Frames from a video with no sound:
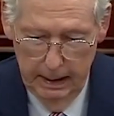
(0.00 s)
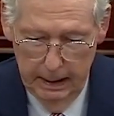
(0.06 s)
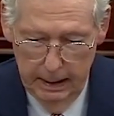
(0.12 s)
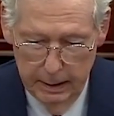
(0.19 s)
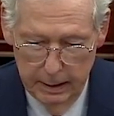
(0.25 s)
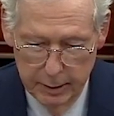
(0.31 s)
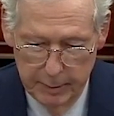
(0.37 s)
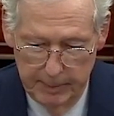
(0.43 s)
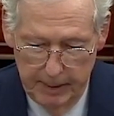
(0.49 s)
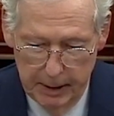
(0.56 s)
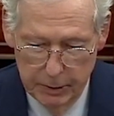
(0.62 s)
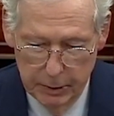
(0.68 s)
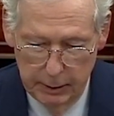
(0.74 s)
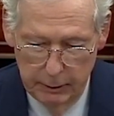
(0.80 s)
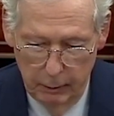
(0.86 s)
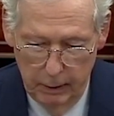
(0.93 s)
an
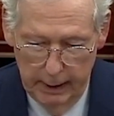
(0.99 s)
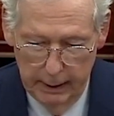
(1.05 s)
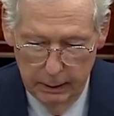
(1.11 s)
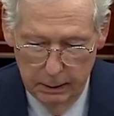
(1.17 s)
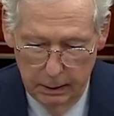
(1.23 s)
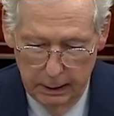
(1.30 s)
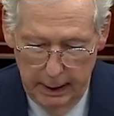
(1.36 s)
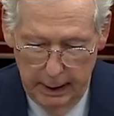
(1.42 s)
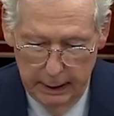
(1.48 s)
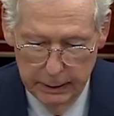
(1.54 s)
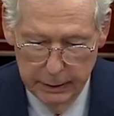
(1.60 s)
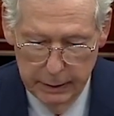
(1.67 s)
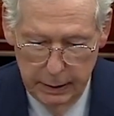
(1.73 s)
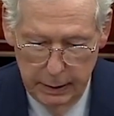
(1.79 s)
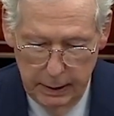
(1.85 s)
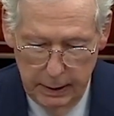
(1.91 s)
especially radical
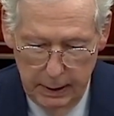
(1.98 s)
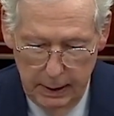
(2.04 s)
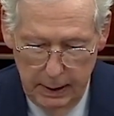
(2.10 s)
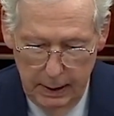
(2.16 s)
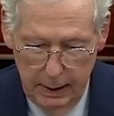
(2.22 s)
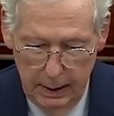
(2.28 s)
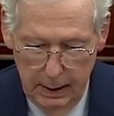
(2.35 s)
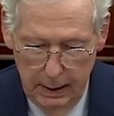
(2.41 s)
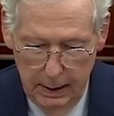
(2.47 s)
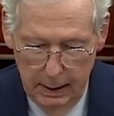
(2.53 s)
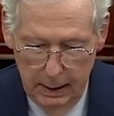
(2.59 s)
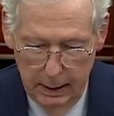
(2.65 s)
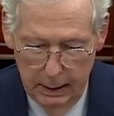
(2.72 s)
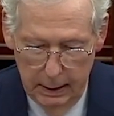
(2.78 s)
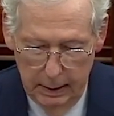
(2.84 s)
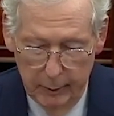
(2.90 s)
House
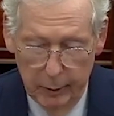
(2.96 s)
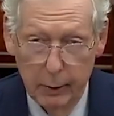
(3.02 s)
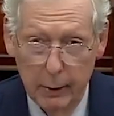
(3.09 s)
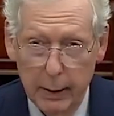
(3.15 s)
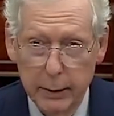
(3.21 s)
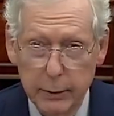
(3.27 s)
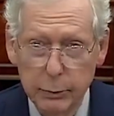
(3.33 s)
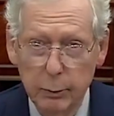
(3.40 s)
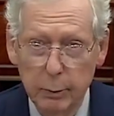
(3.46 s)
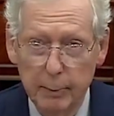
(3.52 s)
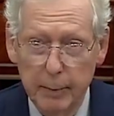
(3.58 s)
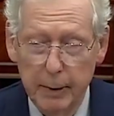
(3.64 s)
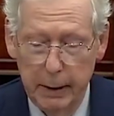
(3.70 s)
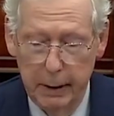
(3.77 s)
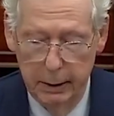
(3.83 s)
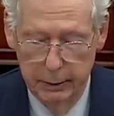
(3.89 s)
Democrats
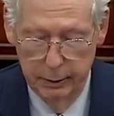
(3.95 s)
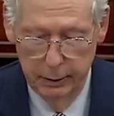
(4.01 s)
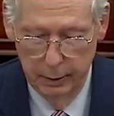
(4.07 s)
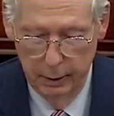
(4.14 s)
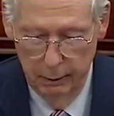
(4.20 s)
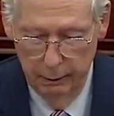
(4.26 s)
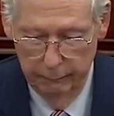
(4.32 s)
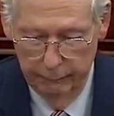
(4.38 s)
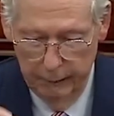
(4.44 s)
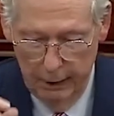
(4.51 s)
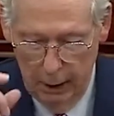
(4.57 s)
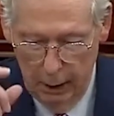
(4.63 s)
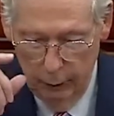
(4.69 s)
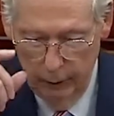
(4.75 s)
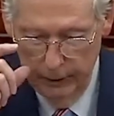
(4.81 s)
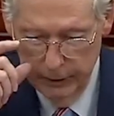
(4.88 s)
repeated to her
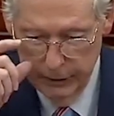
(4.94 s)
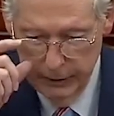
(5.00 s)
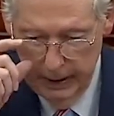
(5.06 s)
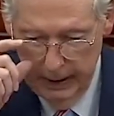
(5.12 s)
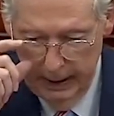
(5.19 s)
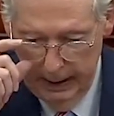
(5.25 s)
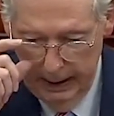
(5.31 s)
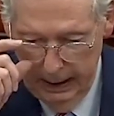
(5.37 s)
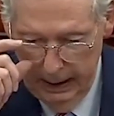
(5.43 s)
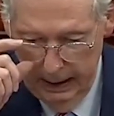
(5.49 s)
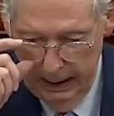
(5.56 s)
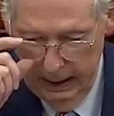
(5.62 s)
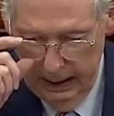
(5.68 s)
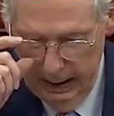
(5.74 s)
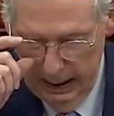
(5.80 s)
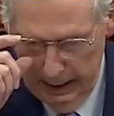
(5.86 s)
followers
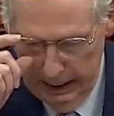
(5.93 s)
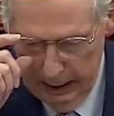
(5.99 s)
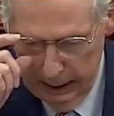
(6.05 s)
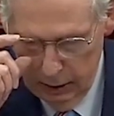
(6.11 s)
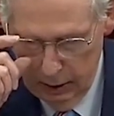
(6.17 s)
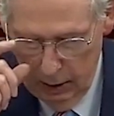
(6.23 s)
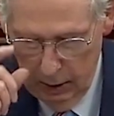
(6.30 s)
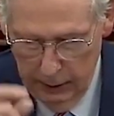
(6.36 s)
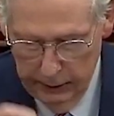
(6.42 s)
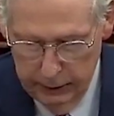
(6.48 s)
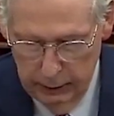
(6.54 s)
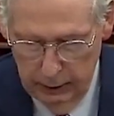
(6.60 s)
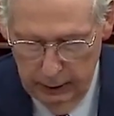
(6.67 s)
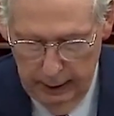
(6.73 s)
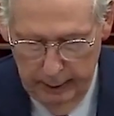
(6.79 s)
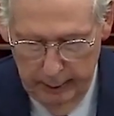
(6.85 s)
a call
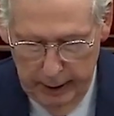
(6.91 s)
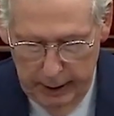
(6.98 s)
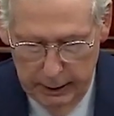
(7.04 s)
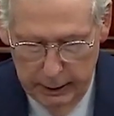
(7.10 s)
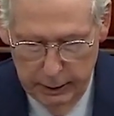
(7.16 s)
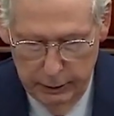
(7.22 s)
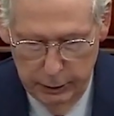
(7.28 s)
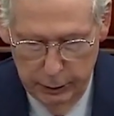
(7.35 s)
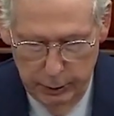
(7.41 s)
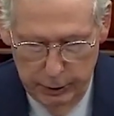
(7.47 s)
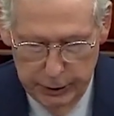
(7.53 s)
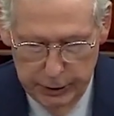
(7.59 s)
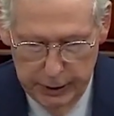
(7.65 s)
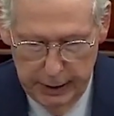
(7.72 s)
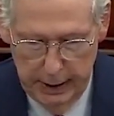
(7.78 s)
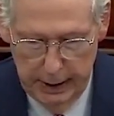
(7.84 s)
to eliminate the
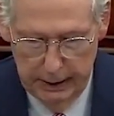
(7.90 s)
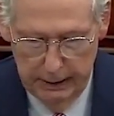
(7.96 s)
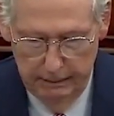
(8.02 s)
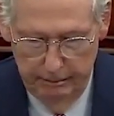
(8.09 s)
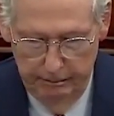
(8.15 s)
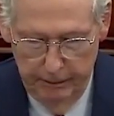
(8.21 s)
Jewish state